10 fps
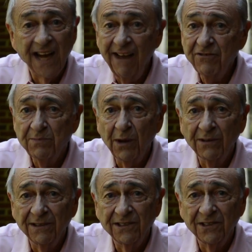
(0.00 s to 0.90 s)
I've
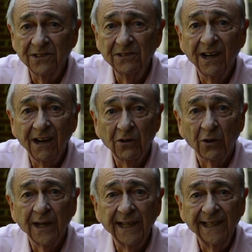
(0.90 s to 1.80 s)
spoken to
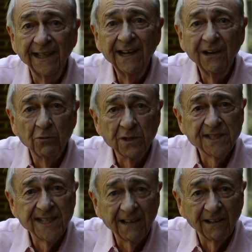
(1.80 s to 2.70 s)
agree would
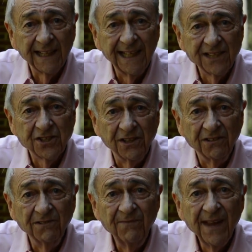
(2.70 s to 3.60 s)
settle the
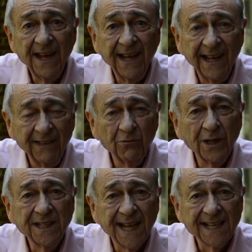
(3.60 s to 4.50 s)
issue. It
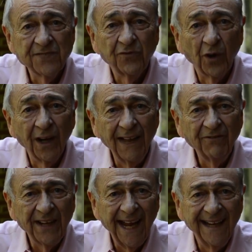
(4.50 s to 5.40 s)
would test for
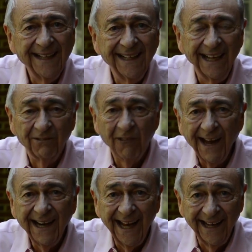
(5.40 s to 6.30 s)
left-handed and
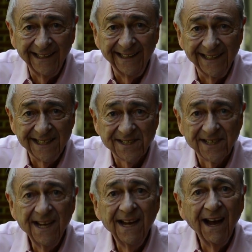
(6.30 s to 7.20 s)
right-handedness
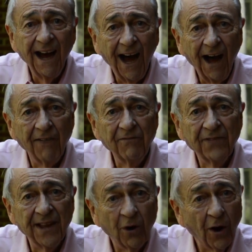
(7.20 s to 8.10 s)

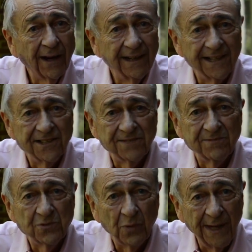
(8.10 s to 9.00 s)
of the
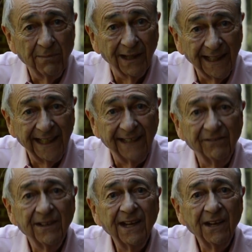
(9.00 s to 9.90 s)
organisms we
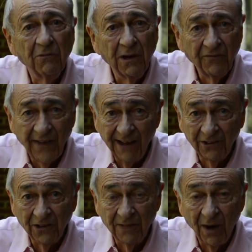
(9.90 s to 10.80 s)
believe we
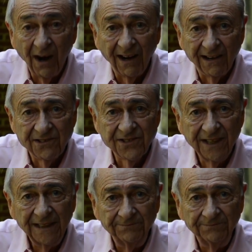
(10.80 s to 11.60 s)
found on Mars.